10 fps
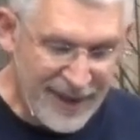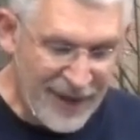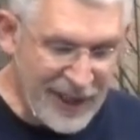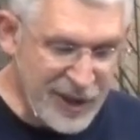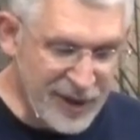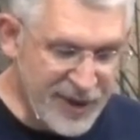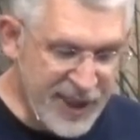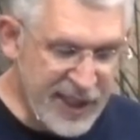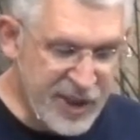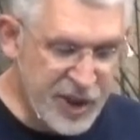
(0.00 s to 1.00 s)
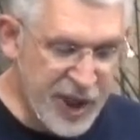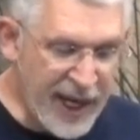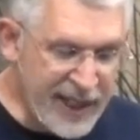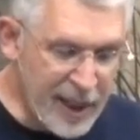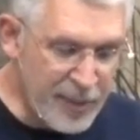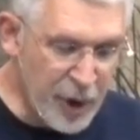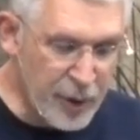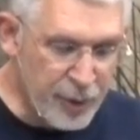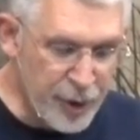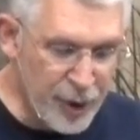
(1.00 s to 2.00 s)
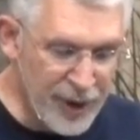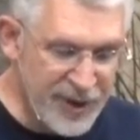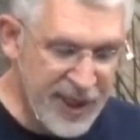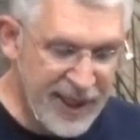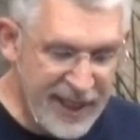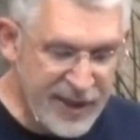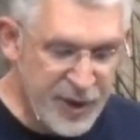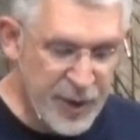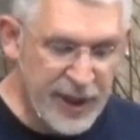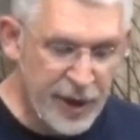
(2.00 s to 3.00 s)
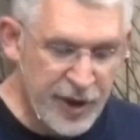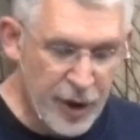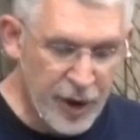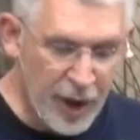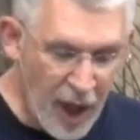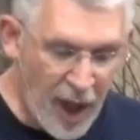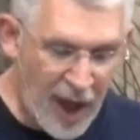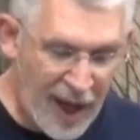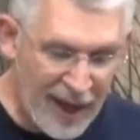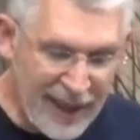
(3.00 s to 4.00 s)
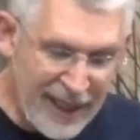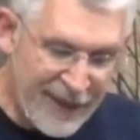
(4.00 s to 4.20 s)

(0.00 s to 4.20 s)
They shall teach Jacob your rules and Israel your law.